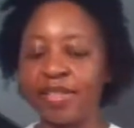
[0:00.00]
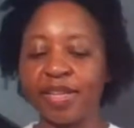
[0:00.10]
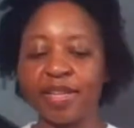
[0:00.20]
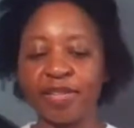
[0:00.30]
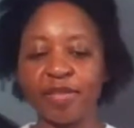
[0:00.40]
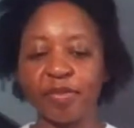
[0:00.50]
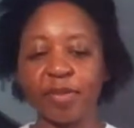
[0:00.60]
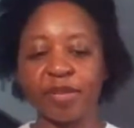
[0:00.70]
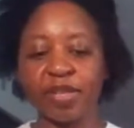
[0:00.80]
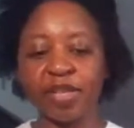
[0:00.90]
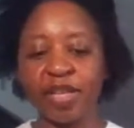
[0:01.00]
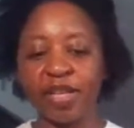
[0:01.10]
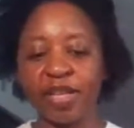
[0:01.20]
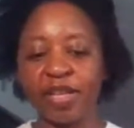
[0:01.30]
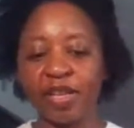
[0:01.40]
sentence number
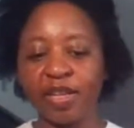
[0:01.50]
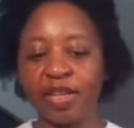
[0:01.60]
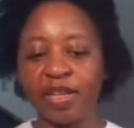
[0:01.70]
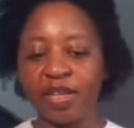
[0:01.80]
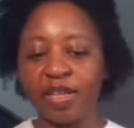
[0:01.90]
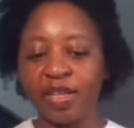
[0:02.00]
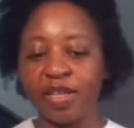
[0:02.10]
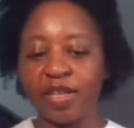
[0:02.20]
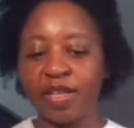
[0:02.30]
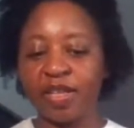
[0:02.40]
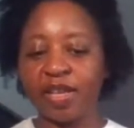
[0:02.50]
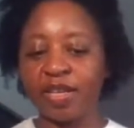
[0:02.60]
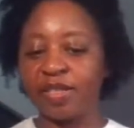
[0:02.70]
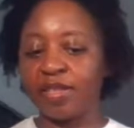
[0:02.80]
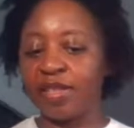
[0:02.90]
10, the
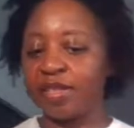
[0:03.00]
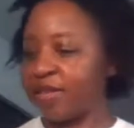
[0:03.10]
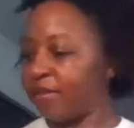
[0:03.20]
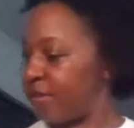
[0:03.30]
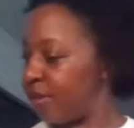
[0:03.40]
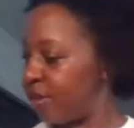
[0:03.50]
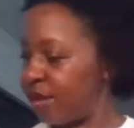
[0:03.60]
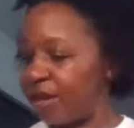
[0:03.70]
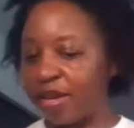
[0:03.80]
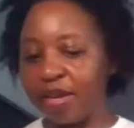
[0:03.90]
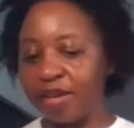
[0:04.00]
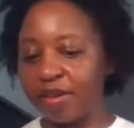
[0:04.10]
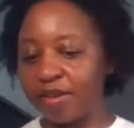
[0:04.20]
last sentence of today.